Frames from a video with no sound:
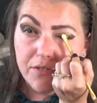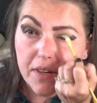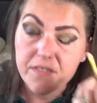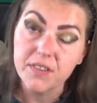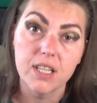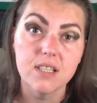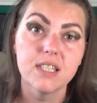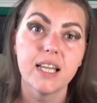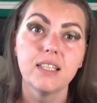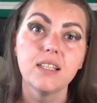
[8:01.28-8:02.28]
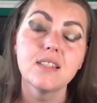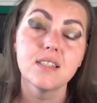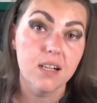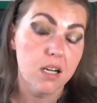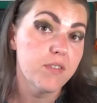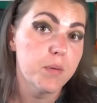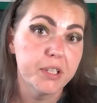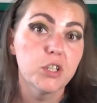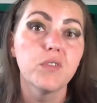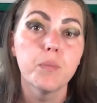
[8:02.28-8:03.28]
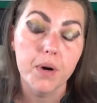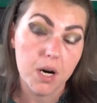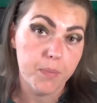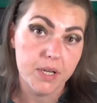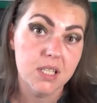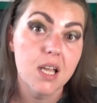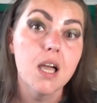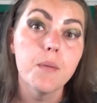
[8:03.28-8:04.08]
fifties, they did serve a bit of a purpose.